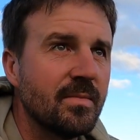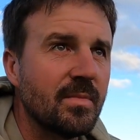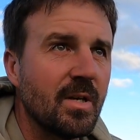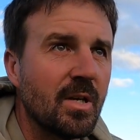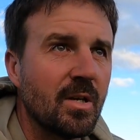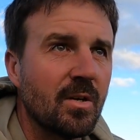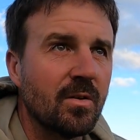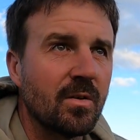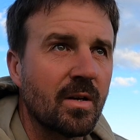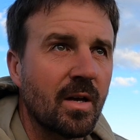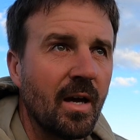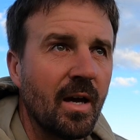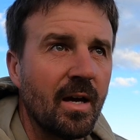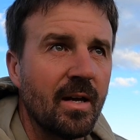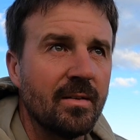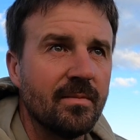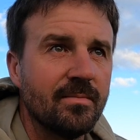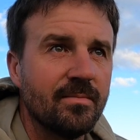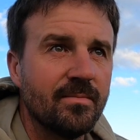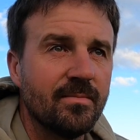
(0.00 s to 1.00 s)

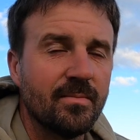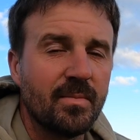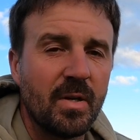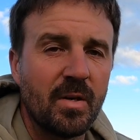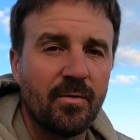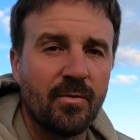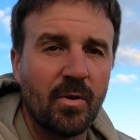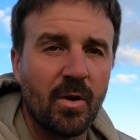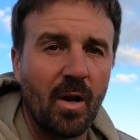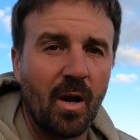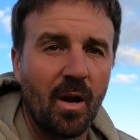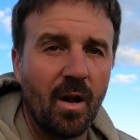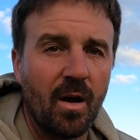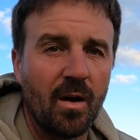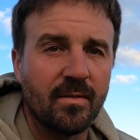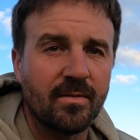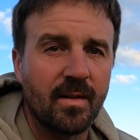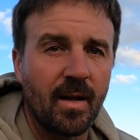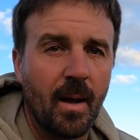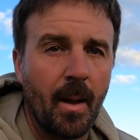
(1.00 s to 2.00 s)
irrigate, bit of
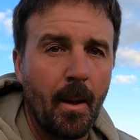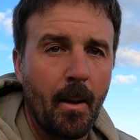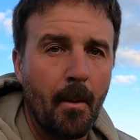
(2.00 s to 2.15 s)
fertiliser.